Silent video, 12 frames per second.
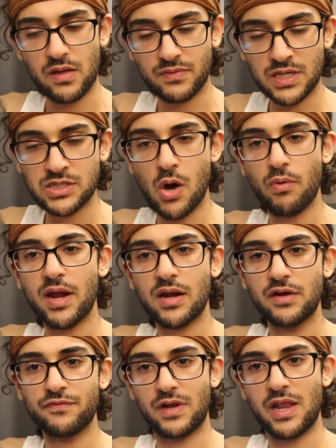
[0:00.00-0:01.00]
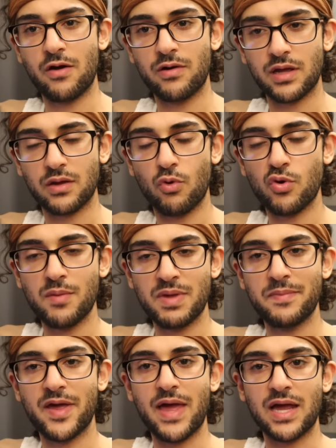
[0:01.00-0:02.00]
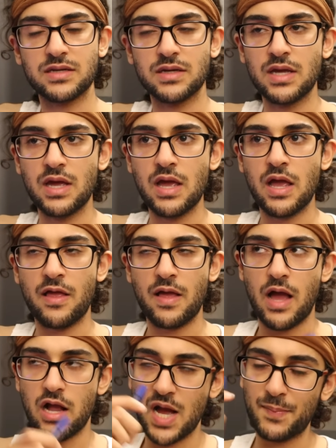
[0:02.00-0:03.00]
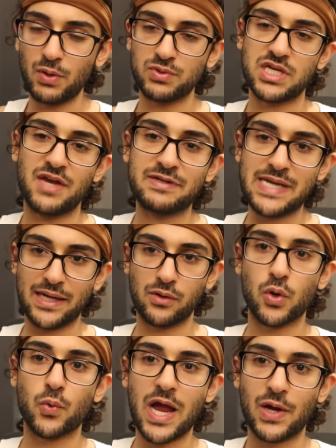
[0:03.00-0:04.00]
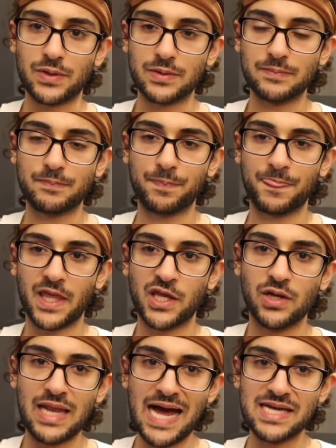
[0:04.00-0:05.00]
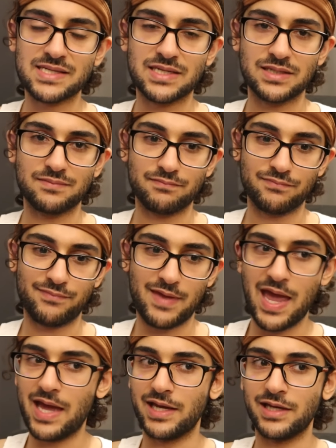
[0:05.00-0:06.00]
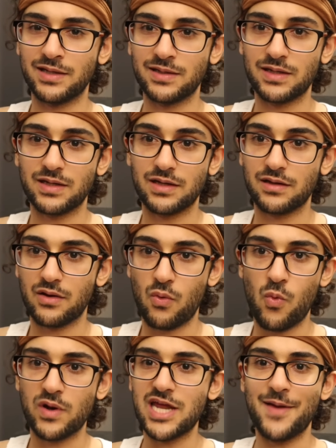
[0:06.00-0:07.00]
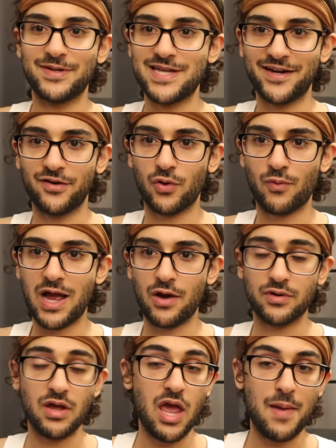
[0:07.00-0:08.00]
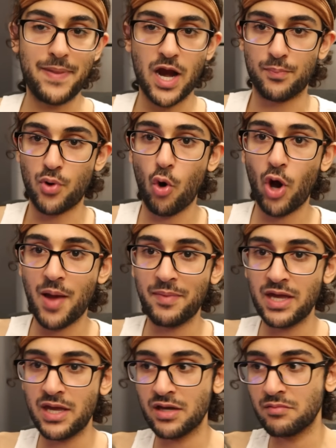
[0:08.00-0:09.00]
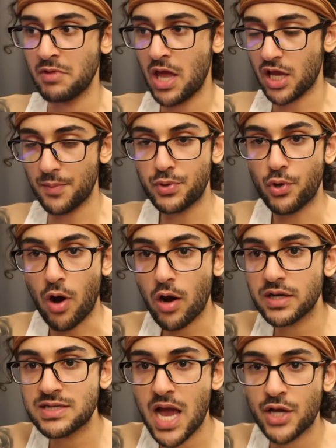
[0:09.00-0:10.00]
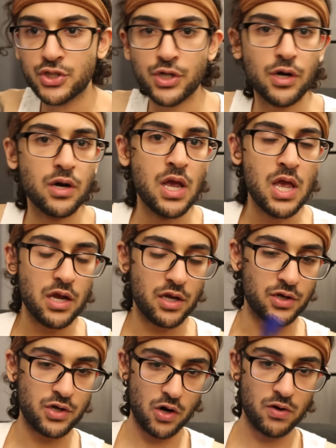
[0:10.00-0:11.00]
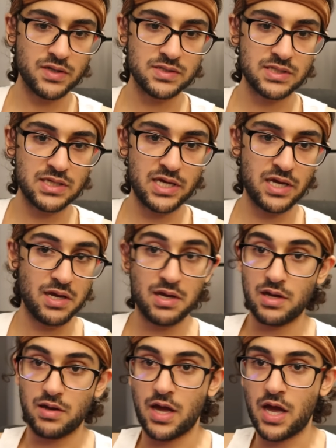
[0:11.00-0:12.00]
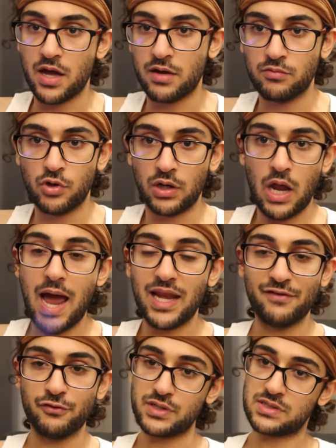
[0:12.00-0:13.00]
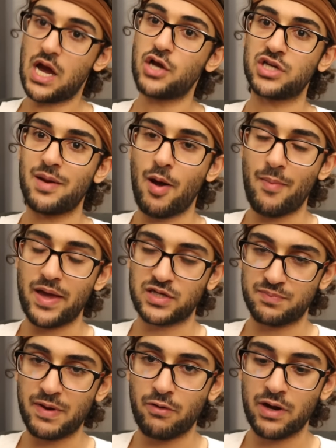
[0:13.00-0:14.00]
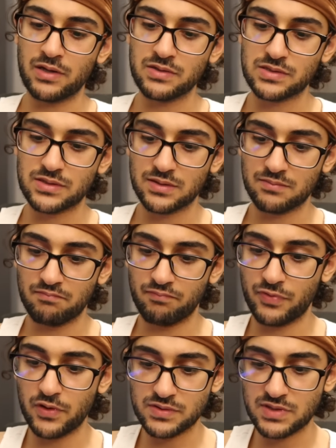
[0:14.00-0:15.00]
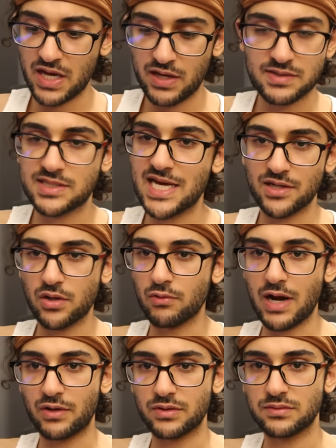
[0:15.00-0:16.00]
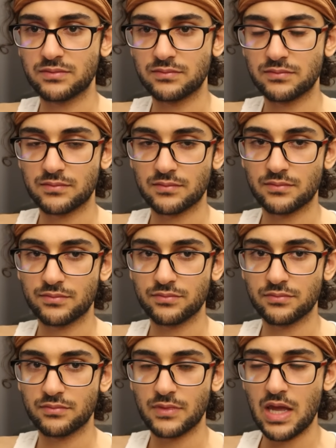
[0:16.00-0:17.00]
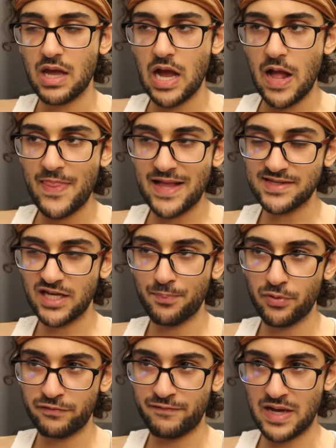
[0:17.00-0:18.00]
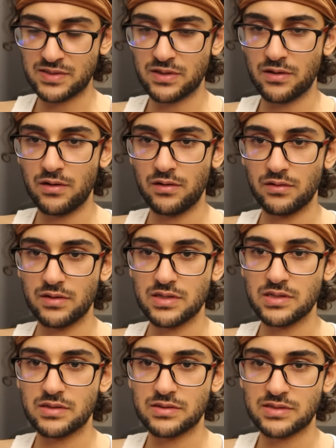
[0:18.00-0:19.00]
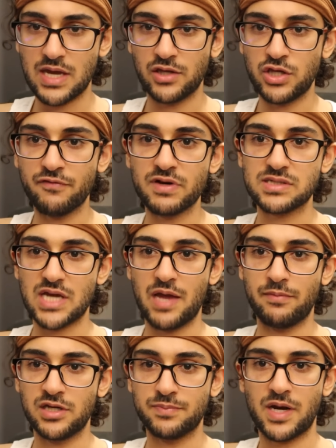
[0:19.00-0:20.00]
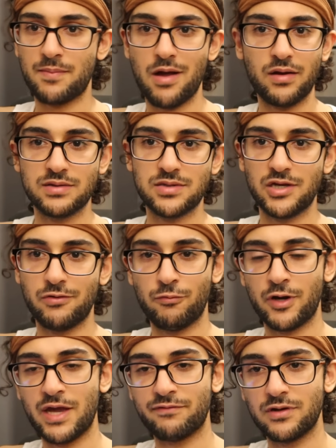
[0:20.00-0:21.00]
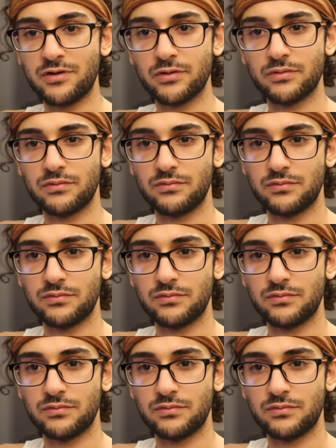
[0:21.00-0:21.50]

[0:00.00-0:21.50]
They don't get enough clarity. What do I mean by that? A company will say you have a technical round. You'll ask, hey, what type of technical round? Pair programming, computer architecture, concurrency, high-level discussion about my experience. They'll say it's a technical round. That's like a professor saying you have an assignment, but I'm not going to tell you what you have to do.